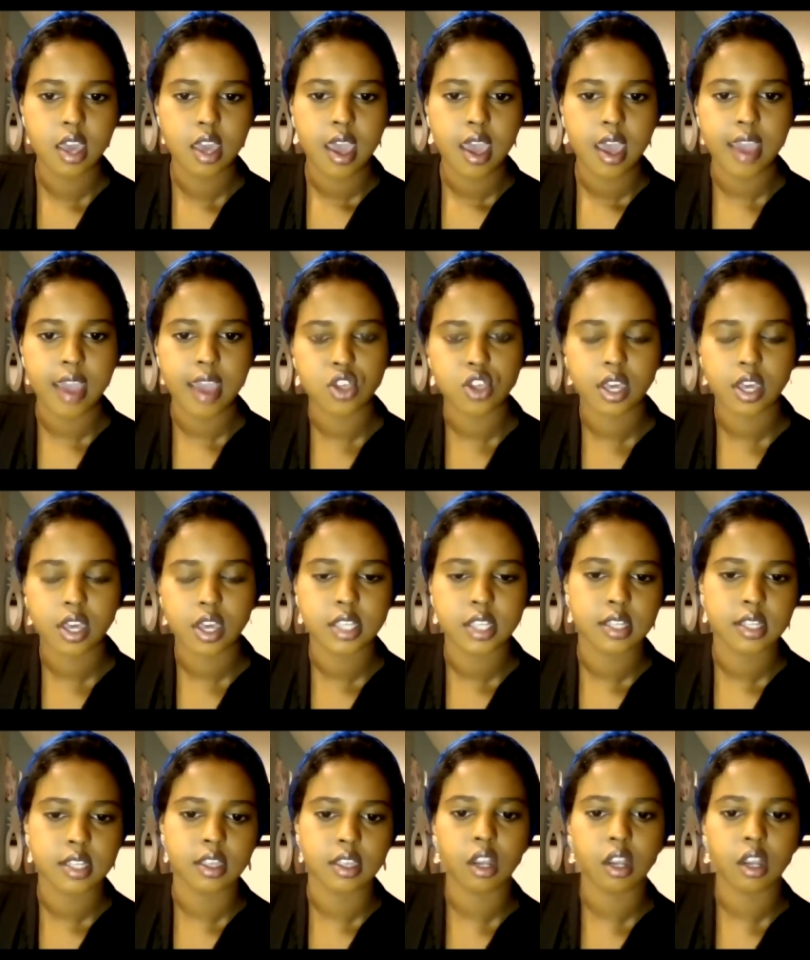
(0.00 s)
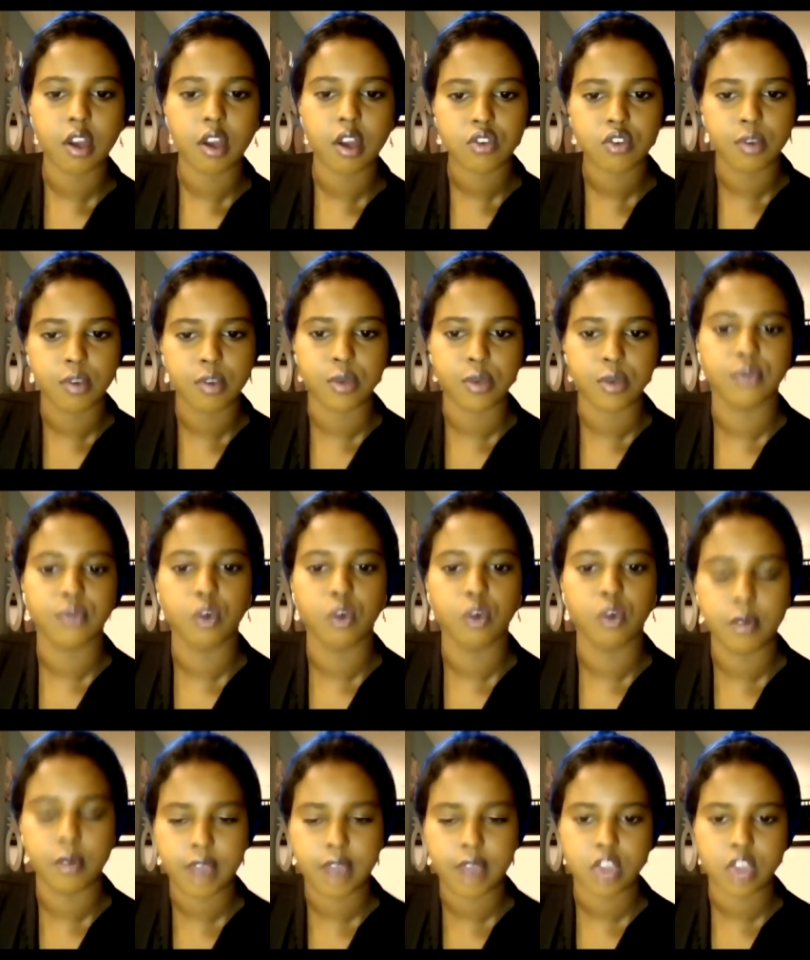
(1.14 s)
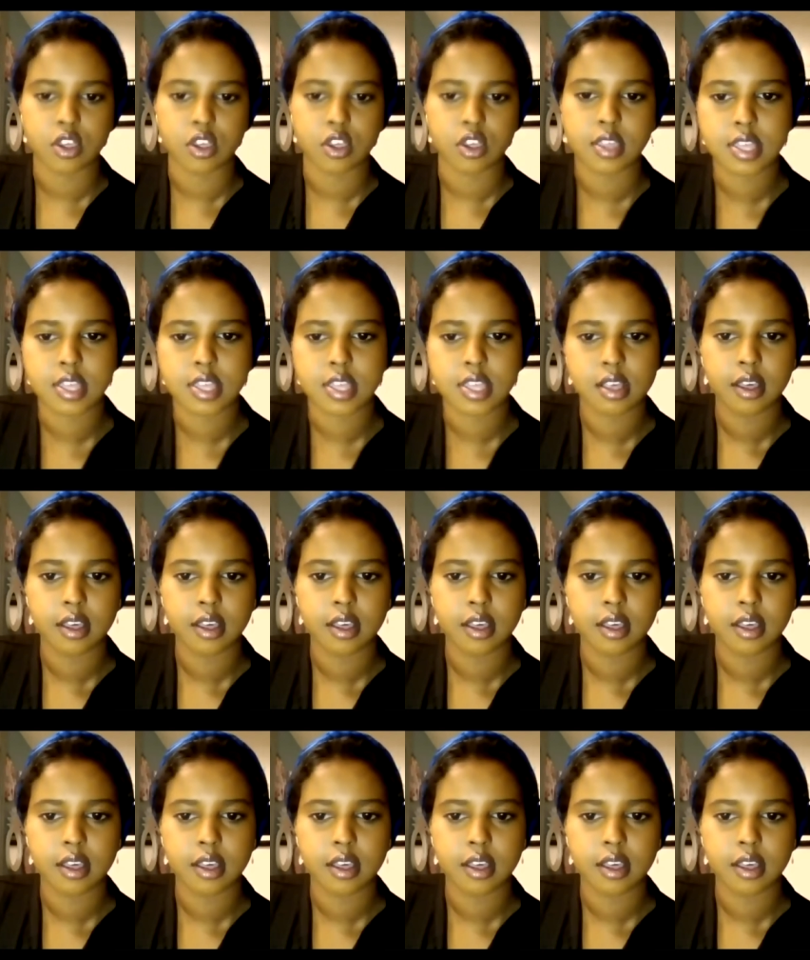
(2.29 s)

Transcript: educated in the classrooms of former fascists,